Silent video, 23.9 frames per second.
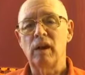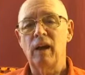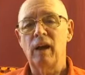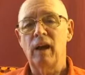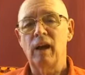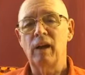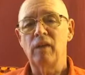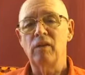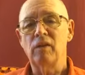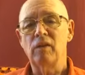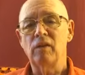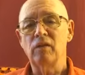
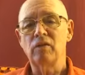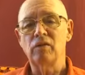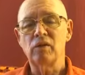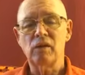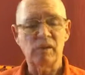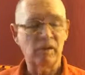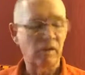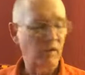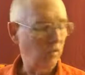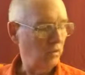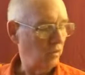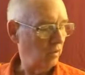and
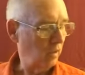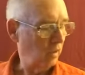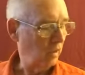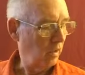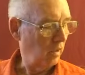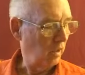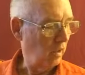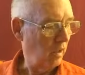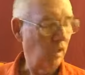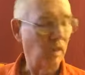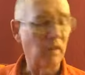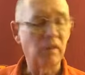
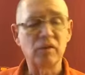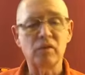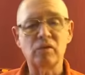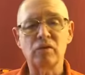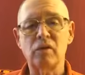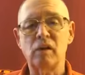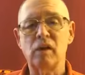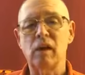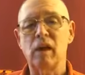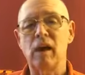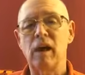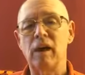there's a
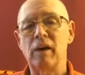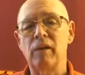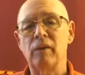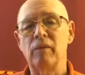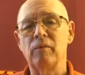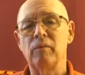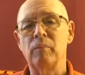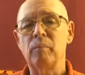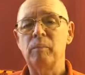lot of